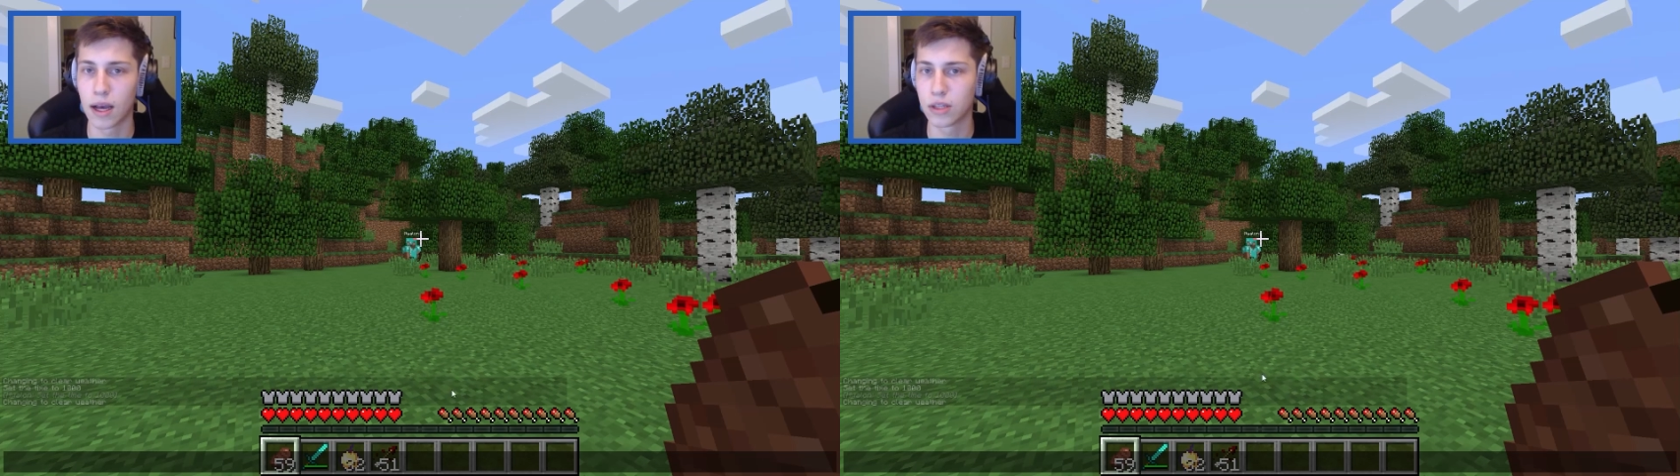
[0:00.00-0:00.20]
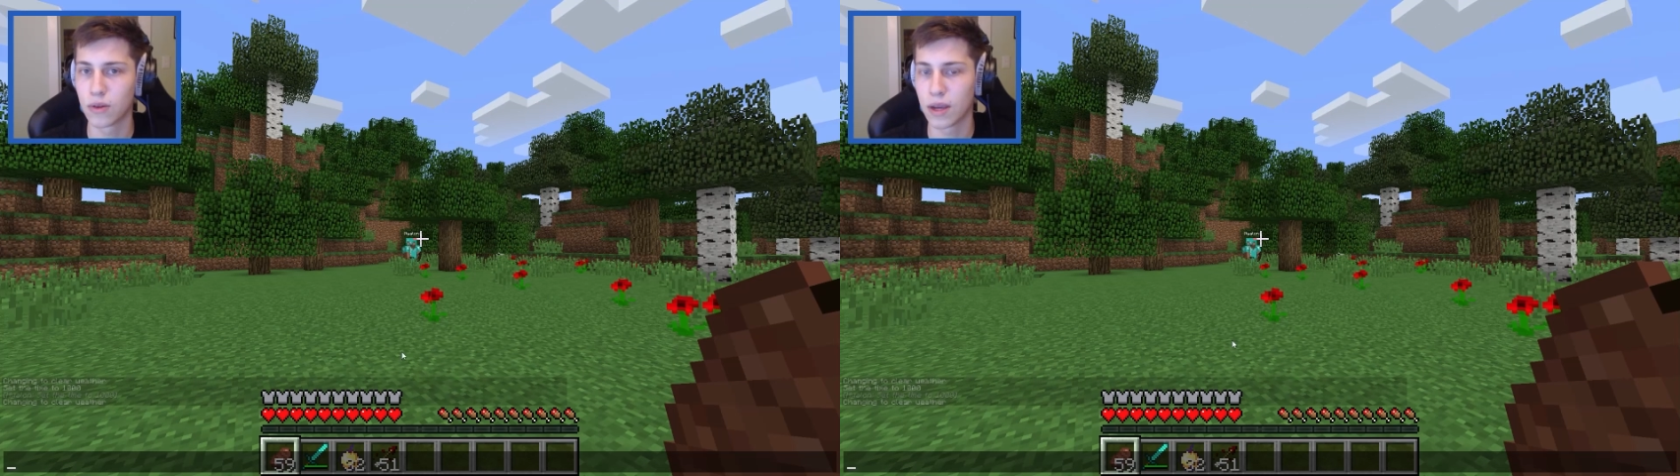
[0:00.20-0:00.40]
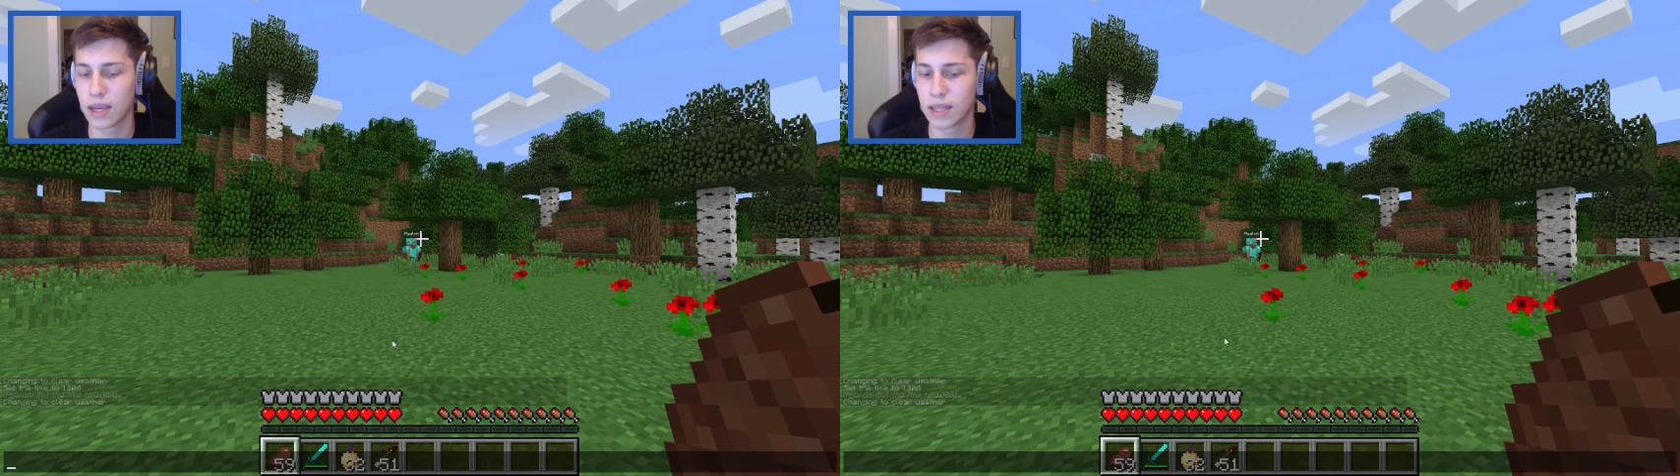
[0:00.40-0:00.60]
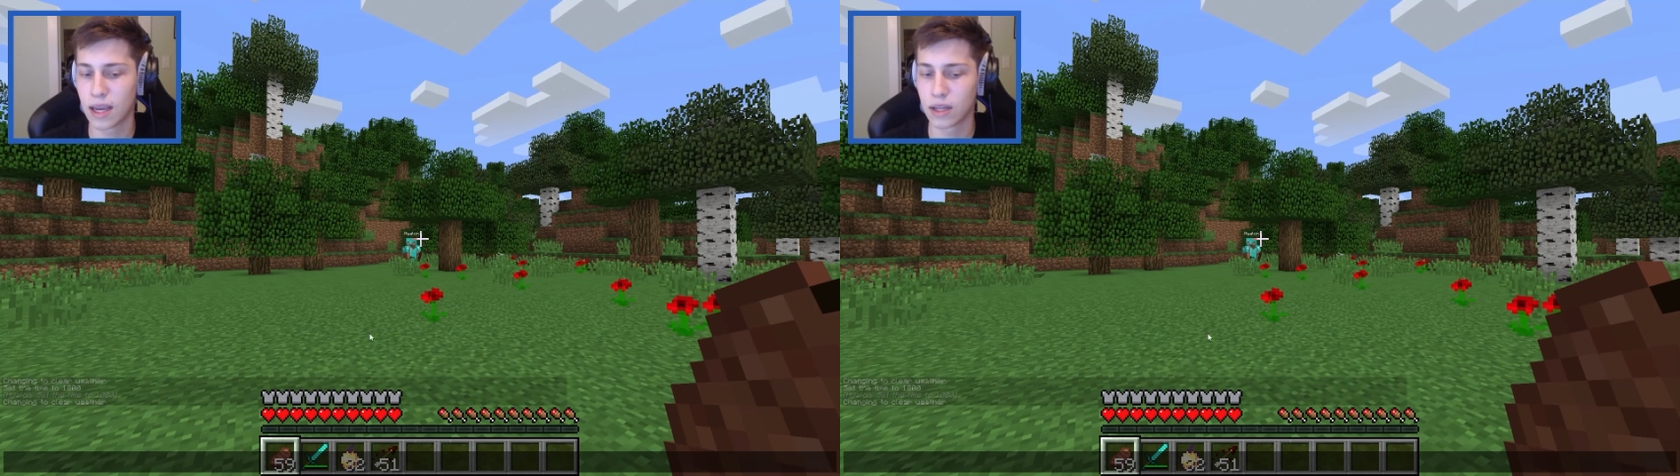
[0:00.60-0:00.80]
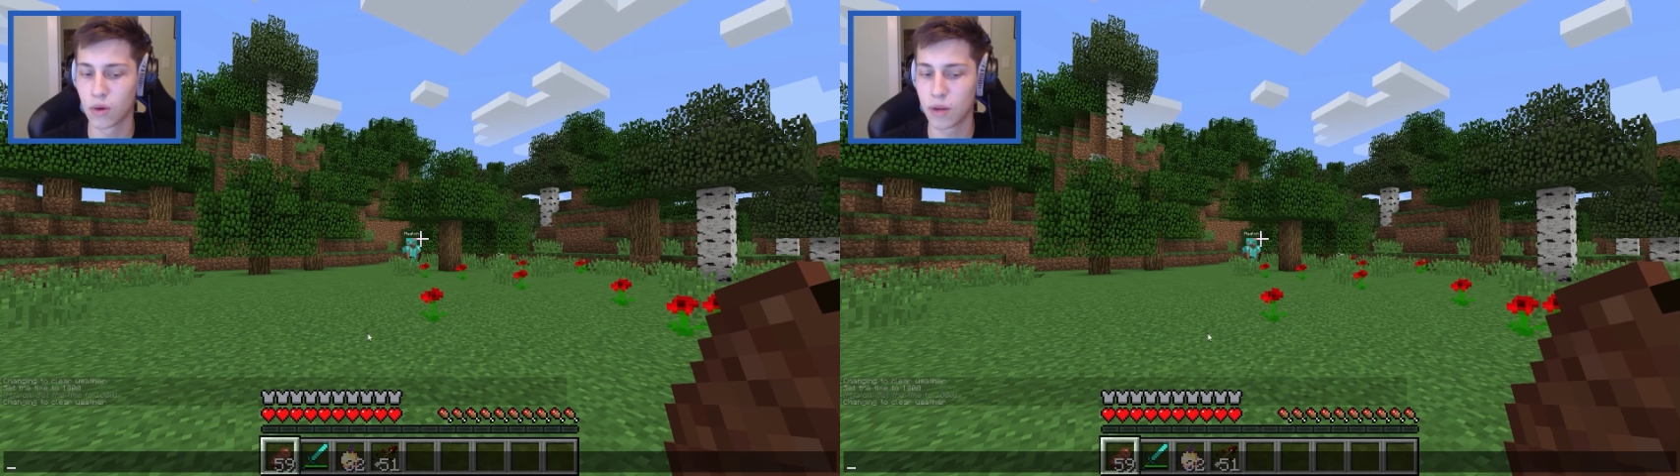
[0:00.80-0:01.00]
So I guess
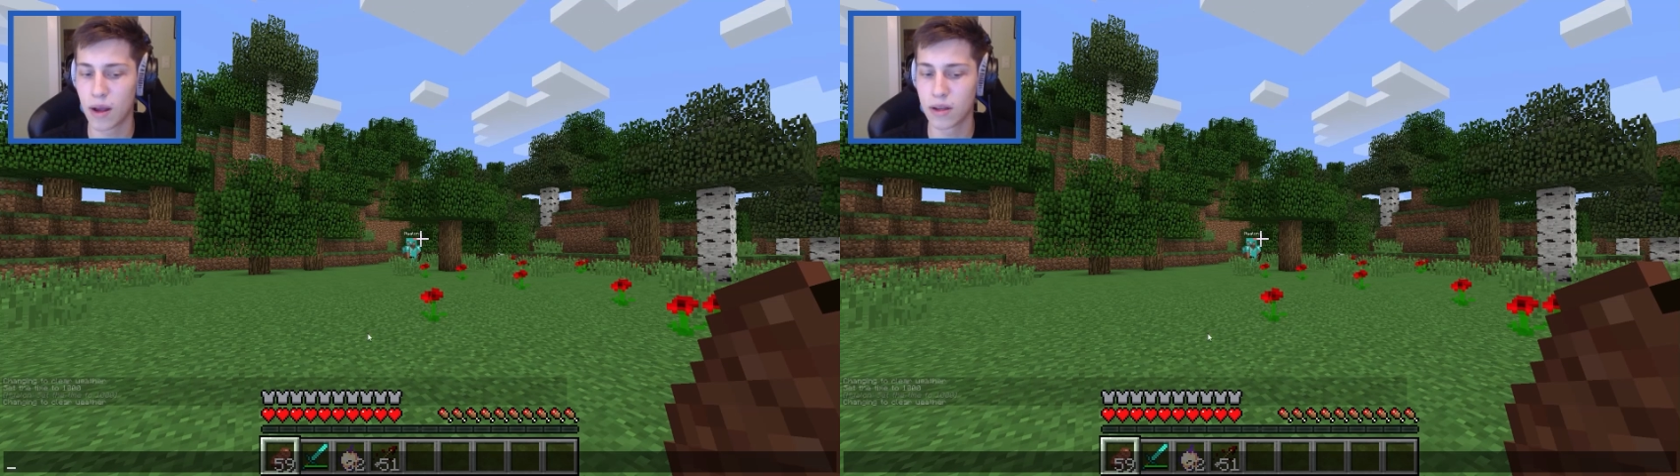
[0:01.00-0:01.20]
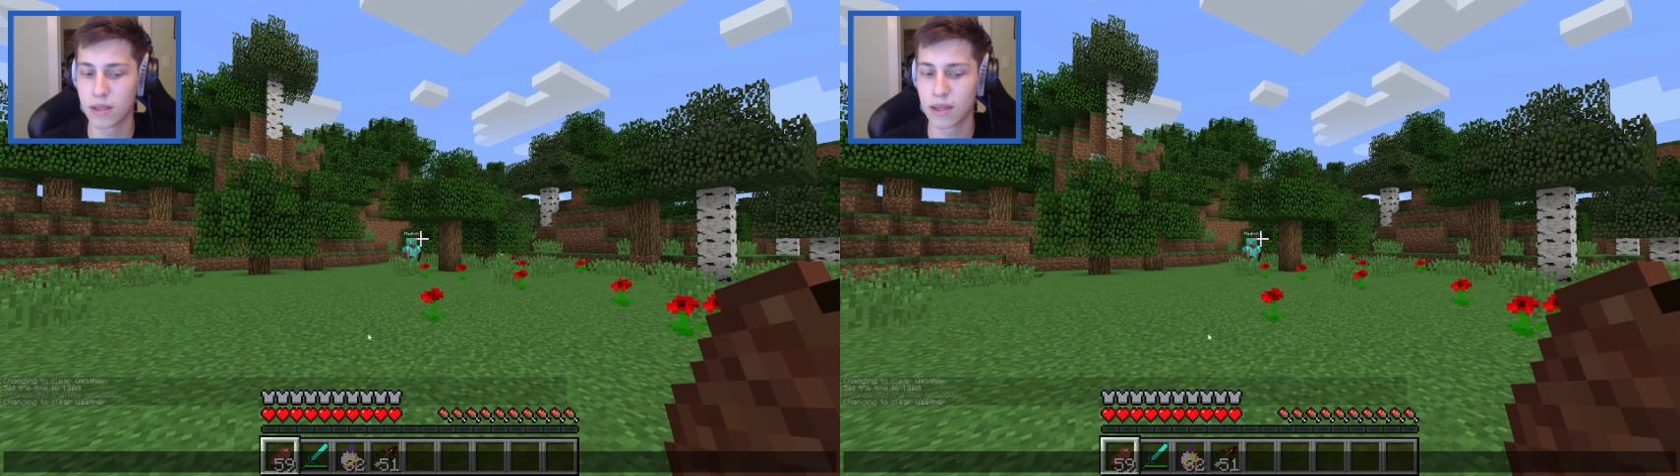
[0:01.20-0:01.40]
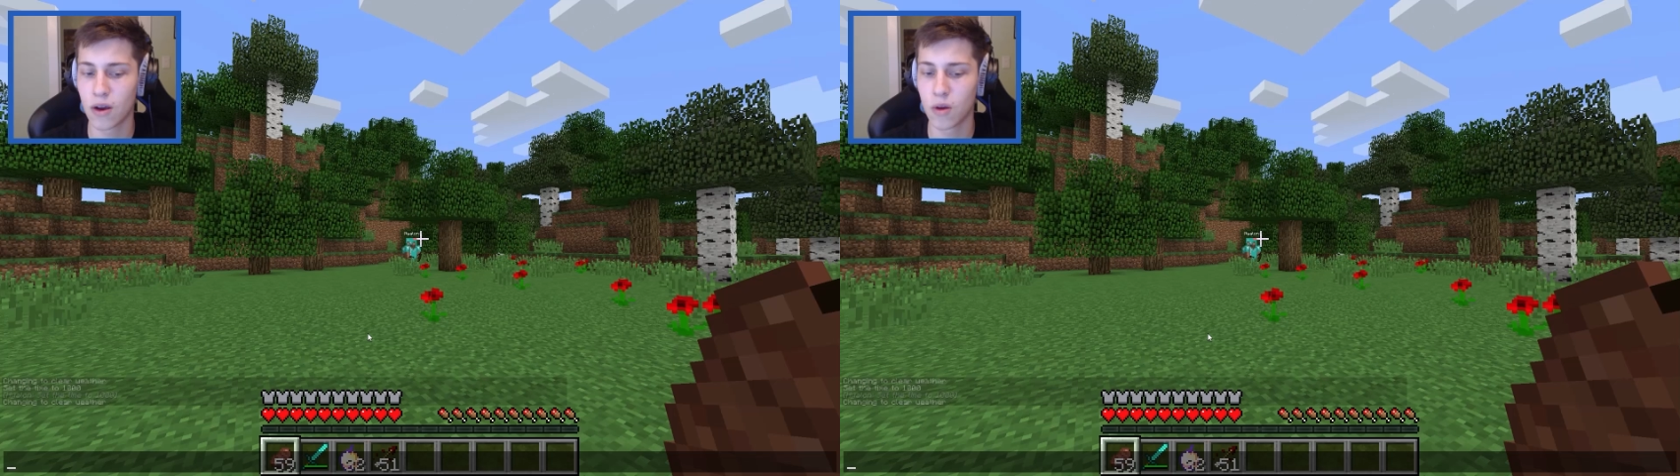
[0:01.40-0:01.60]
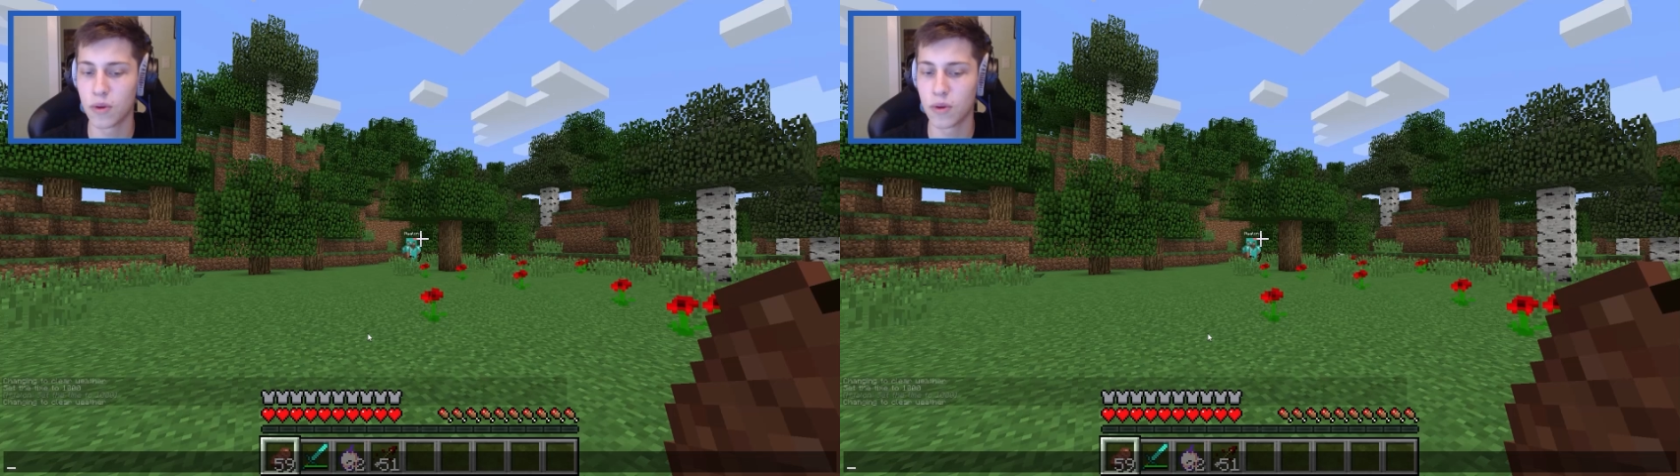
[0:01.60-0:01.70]
that sort of balances it out,